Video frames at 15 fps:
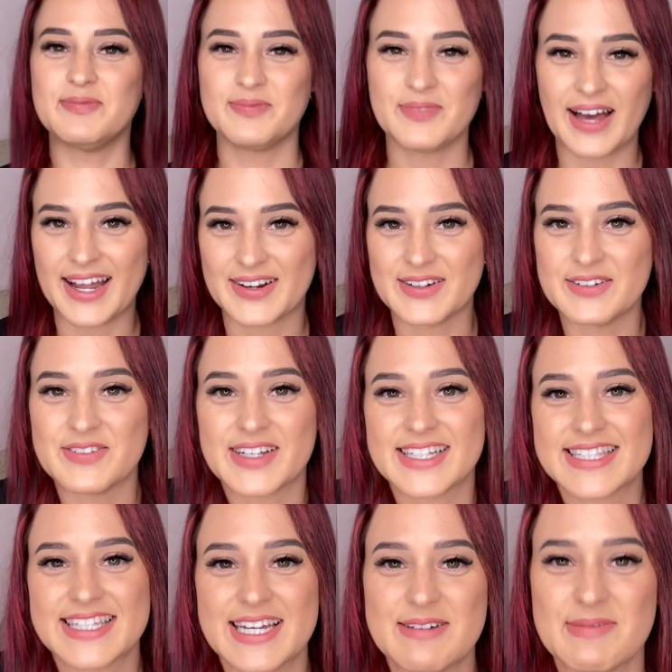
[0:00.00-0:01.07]
I don't know if you can
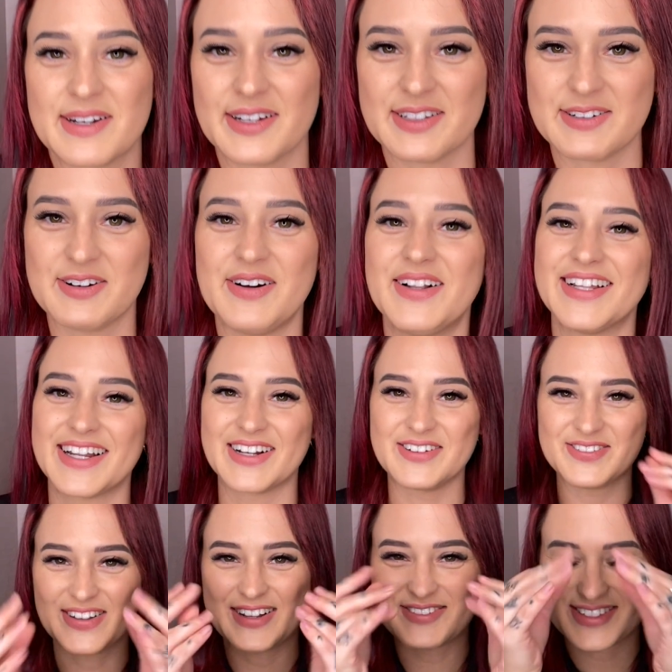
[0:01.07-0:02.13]
see it, but all of the little
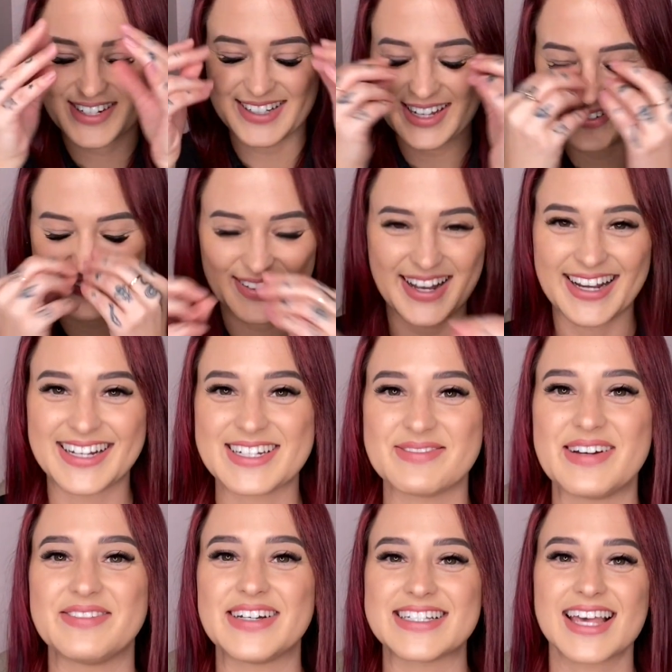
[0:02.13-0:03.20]
fluffs are like flying into
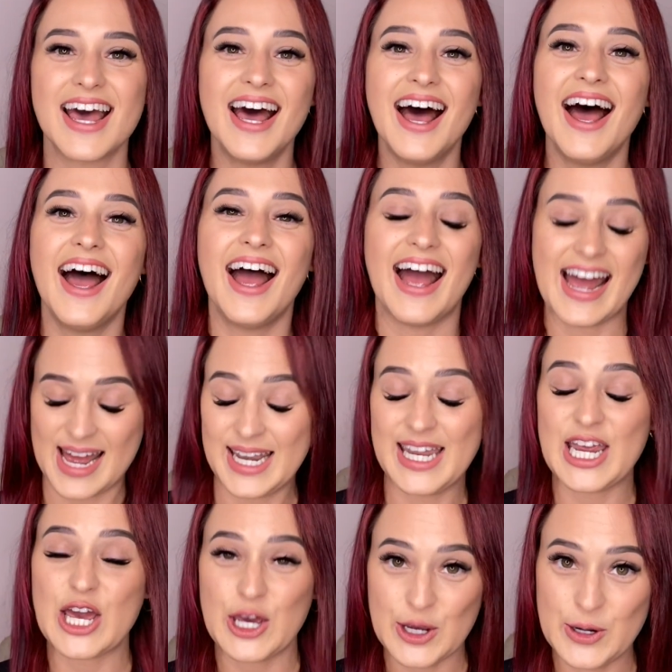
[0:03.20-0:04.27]
my face.
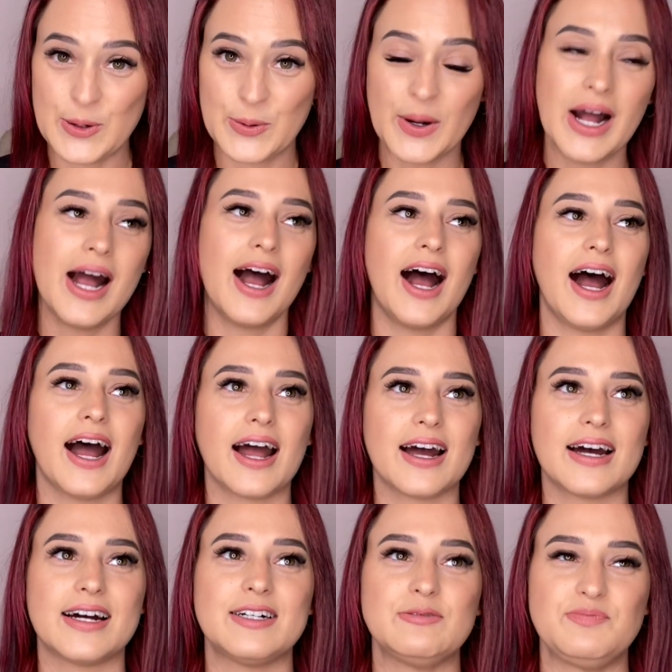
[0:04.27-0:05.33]
Anywho,
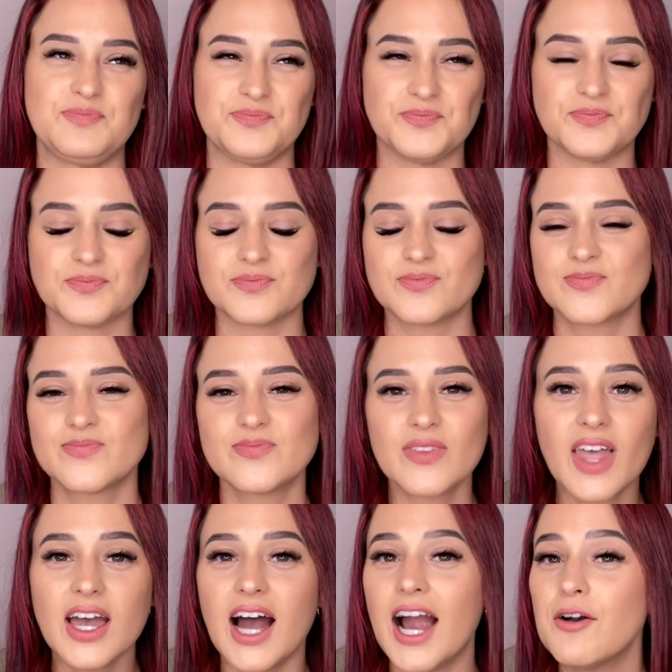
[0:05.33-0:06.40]
I
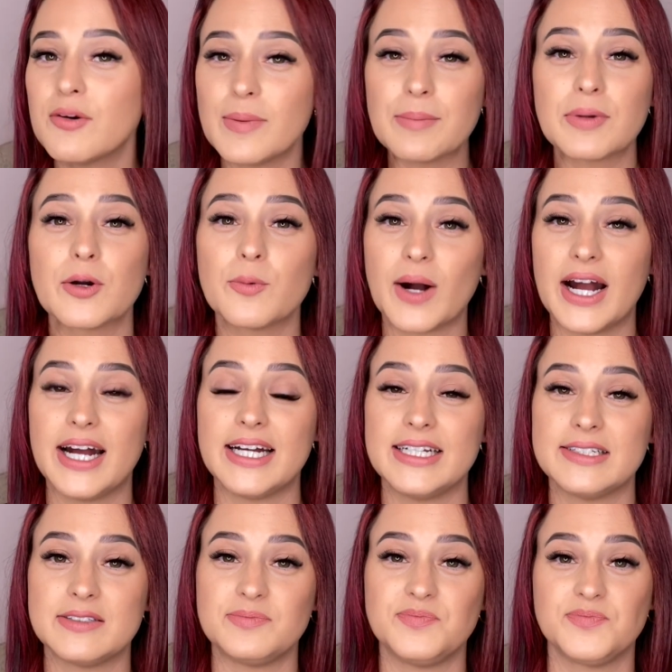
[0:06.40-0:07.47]
remember
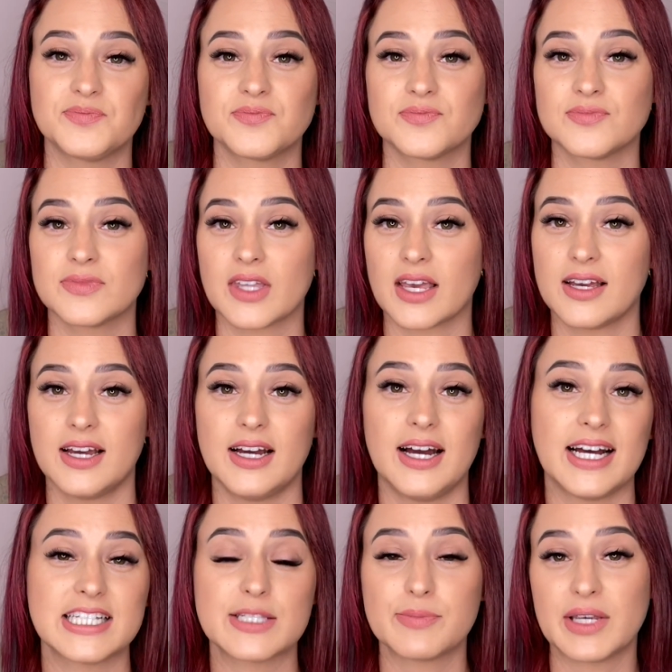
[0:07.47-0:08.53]
when
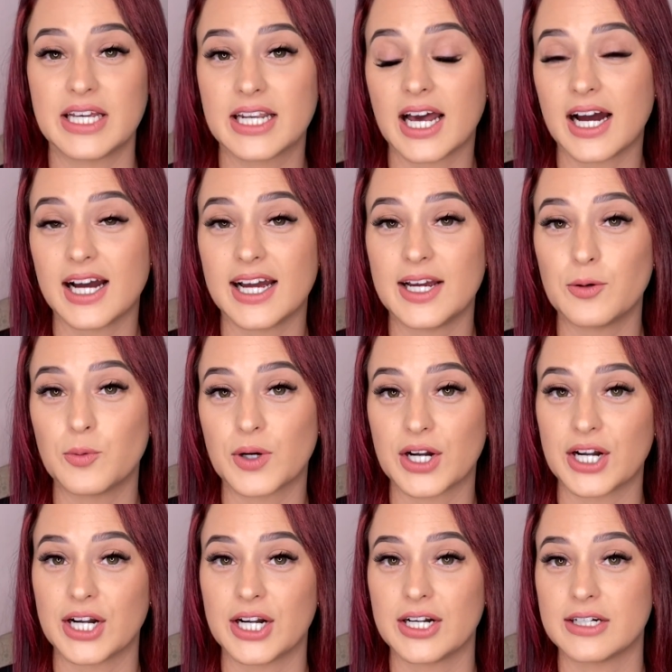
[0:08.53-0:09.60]
SP and I
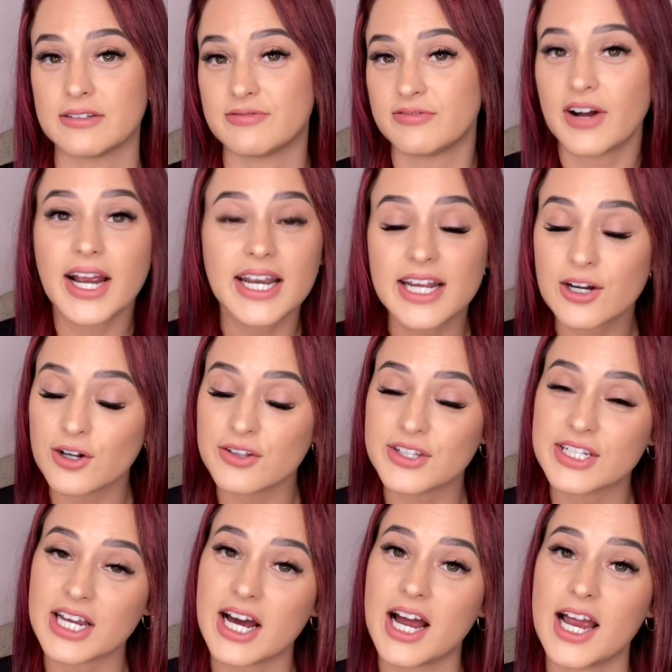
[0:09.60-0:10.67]
were fighting all the
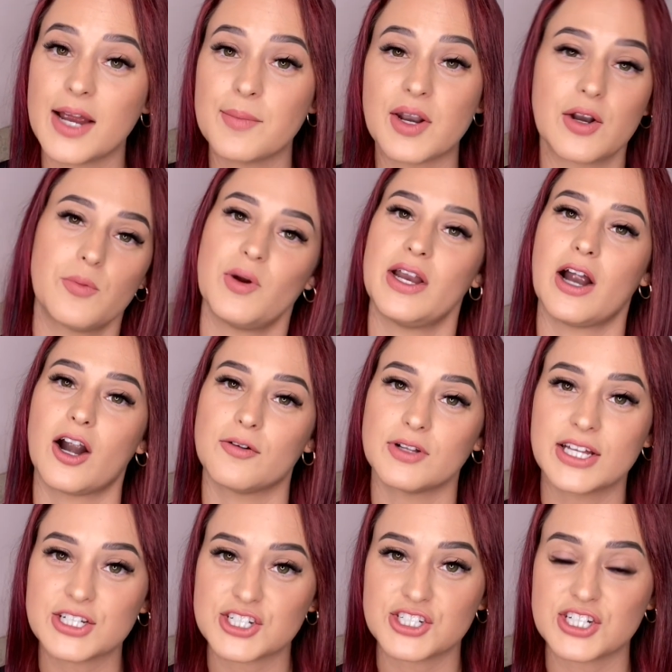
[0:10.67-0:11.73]
time and our
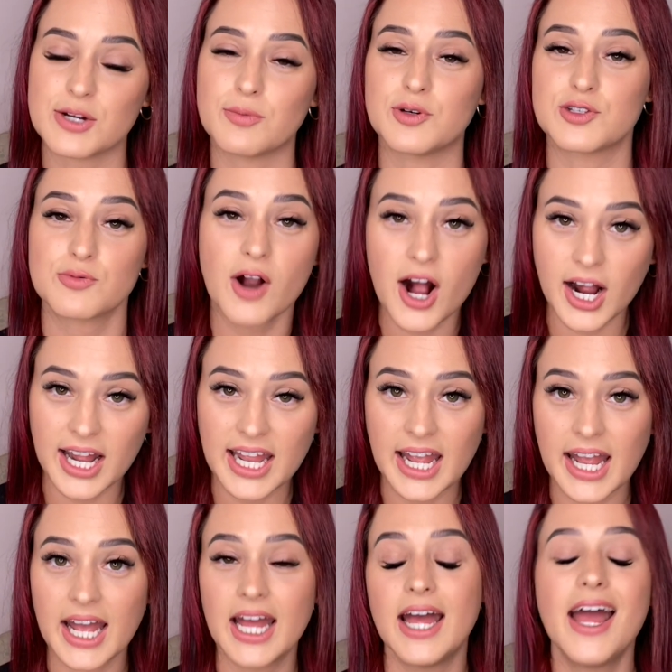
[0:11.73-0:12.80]
relationship was
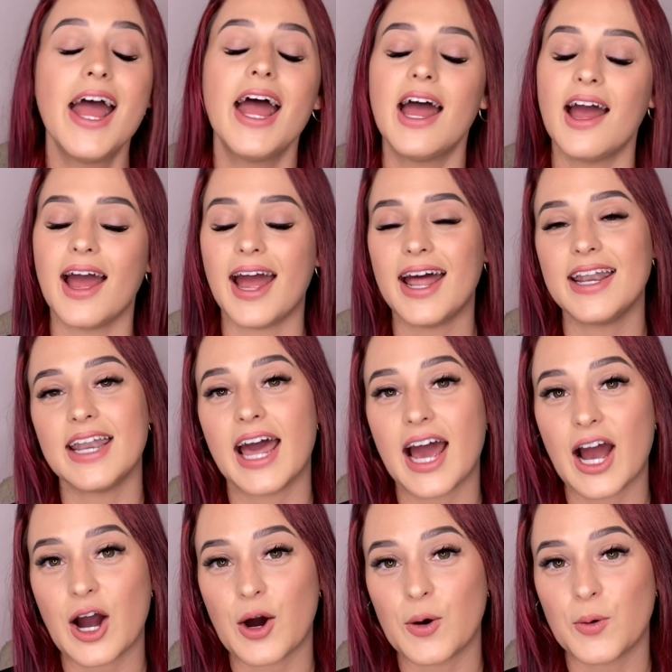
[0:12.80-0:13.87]
rocky, and
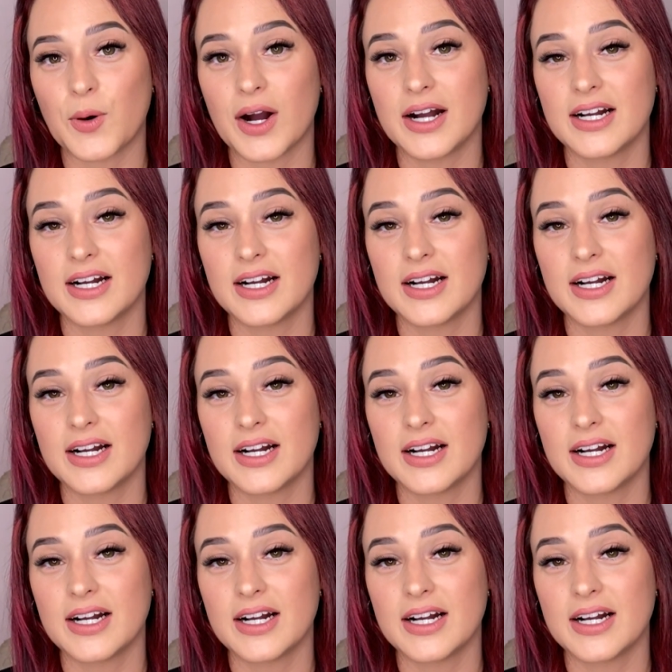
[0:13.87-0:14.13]
now